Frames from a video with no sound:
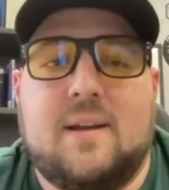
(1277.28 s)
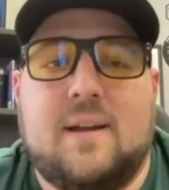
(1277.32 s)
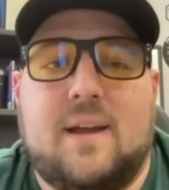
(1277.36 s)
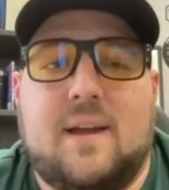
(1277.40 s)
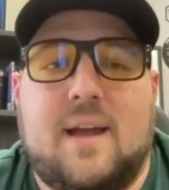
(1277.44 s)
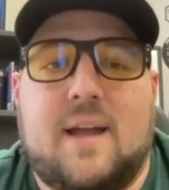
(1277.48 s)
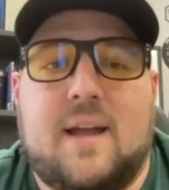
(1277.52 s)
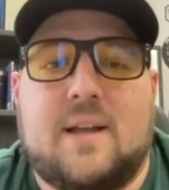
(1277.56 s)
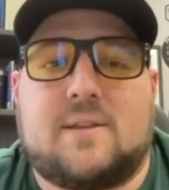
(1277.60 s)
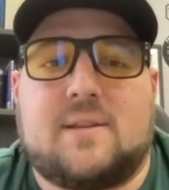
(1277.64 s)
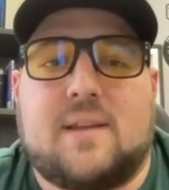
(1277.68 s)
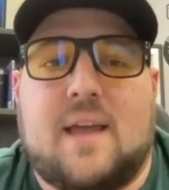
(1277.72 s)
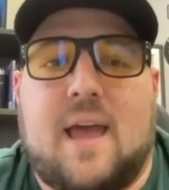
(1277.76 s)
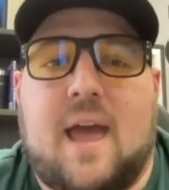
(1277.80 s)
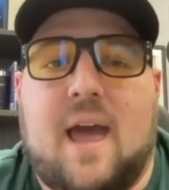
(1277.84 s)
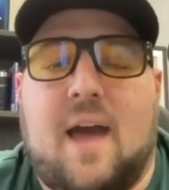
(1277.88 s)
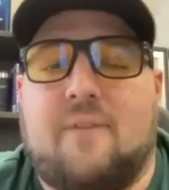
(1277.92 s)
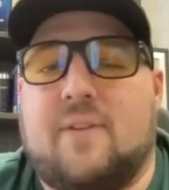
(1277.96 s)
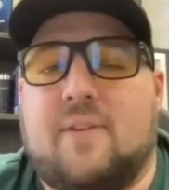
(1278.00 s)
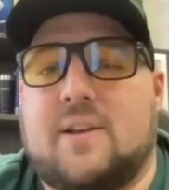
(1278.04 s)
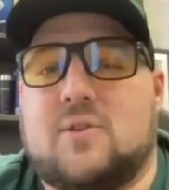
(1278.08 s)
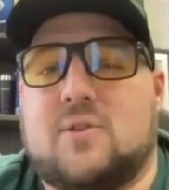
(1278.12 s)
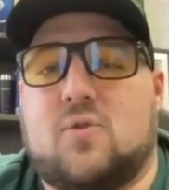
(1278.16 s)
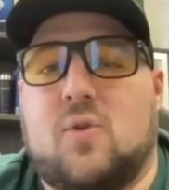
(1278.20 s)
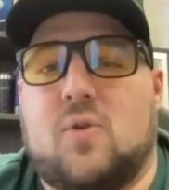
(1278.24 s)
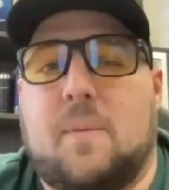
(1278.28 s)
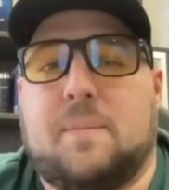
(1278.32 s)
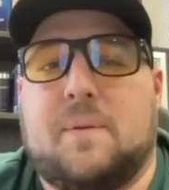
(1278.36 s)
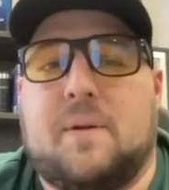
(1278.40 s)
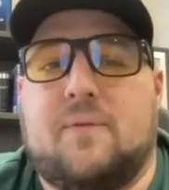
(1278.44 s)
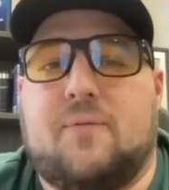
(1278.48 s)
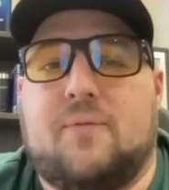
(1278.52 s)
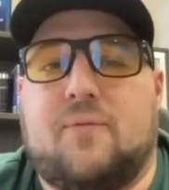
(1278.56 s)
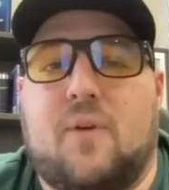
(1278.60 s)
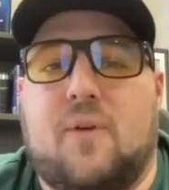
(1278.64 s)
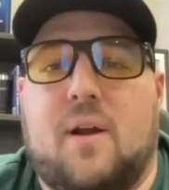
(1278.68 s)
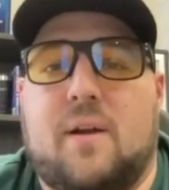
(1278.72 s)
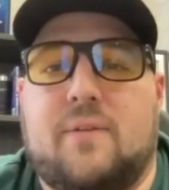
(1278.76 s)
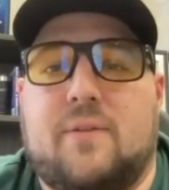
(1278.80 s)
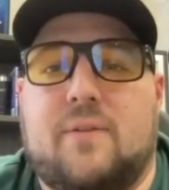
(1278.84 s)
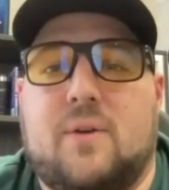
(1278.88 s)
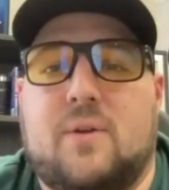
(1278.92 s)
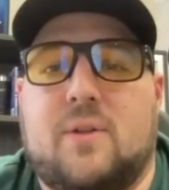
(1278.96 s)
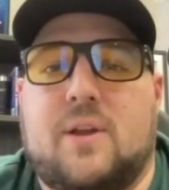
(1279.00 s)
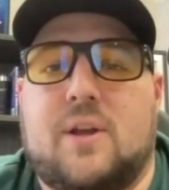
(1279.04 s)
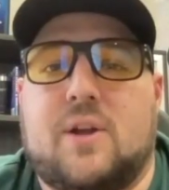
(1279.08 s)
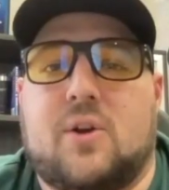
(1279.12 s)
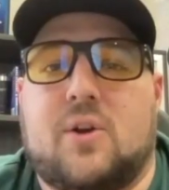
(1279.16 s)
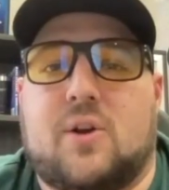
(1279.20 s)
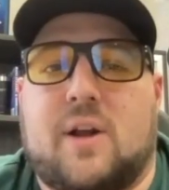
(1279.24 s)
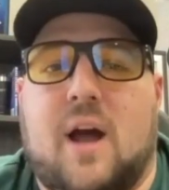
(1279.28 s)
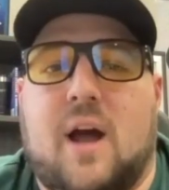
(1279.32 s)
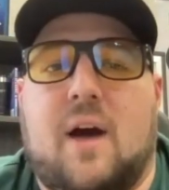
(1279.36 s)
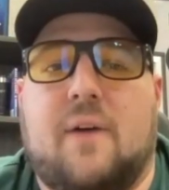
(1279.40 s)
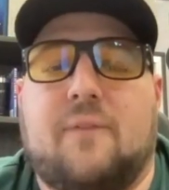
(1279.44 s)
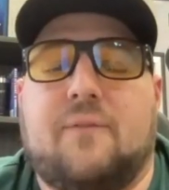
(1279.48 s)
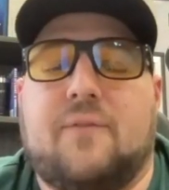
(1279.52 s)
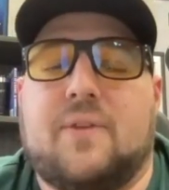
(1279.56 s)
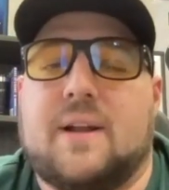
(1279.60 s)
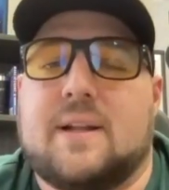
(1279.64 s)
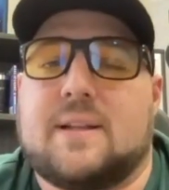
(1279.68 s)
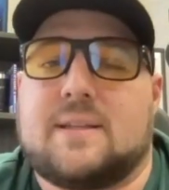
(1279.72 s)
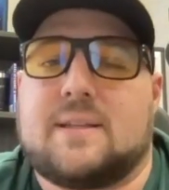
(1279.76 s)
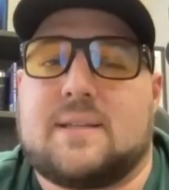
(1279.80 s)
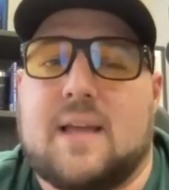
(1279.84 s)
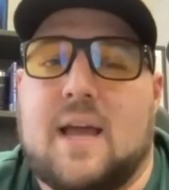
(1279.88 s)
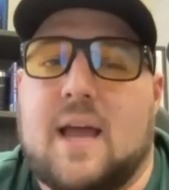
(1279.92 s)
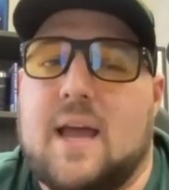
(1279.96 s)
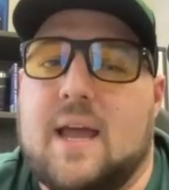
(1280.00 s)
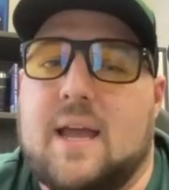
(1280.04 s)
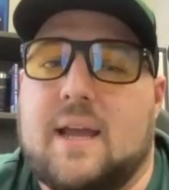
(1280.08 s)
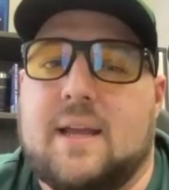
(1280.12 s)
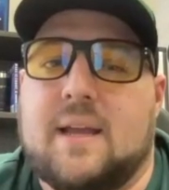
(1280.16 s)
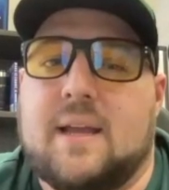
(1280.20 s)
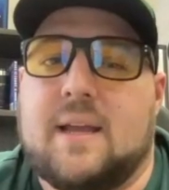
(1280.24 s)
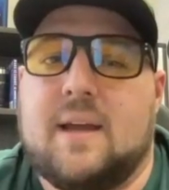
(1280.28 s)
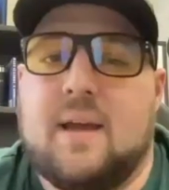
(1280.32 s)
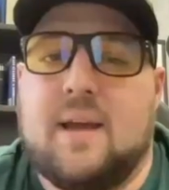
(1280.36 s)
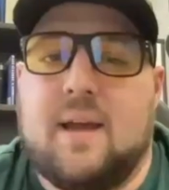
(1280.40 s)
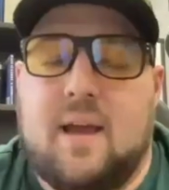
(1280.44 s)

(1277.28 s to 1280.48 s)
It's having a script in front of you that you're confident saying